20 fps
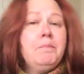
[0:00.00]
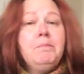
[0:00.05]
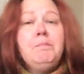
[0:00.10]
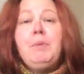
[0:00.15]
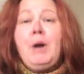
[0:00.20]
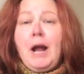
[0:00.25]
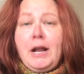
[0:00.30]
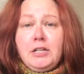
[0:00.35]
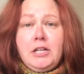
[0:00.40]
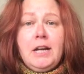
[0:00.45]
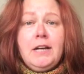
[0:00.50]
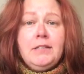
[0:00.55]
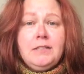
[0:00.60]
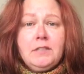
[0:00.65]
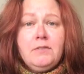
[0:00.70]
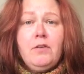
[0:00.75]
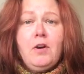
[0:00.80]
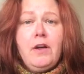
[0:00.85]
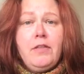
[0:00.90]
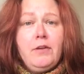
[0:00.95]
projects
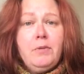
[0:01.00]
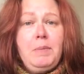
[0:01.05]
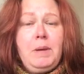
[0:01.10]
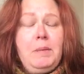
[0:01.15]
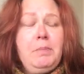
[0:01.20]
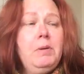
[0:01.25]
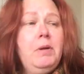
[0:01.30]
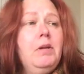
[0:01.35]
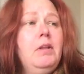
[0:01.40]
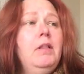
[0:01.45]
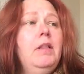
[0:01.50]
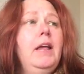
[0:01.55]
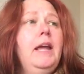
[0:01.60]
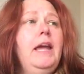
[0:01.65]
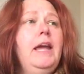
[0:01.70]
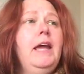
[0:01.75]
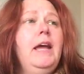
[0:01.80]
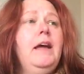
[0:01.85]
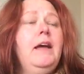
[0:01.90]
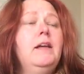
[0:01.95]
for other people,
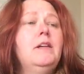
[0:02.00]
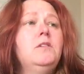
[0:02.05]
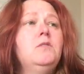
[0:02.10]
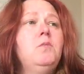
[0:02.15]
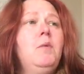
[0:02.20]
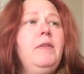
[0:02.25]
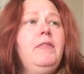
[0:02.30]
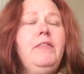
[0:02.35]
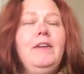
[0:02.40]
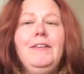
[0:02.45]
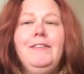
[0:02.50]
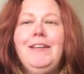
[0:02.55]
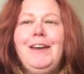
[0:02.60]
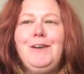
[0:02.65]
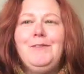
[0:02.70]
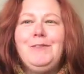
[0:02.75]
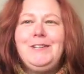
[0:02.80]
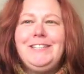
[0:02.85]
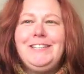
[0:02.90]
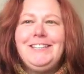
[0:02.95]
and one thing that I
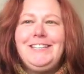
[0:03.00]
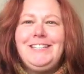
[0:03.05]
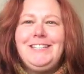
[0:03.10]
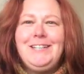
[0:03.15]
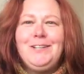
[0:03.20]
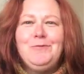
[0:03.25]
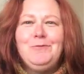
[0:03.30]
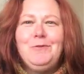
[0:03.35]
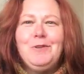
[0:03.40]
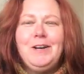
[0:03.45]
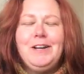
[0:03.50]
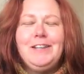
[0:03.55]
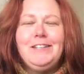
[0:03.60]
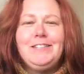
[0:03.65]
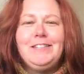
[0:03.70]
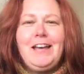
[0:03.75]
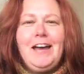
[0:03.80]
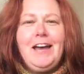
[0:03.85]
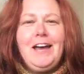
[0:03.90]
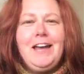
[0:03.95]
recently did
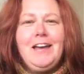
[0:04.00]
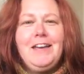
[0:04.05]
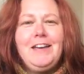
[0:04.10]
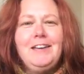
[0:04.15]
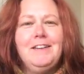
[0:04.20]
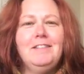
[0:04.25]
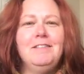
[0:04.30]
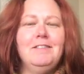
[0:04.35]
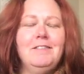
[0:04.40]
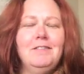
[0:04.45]
was I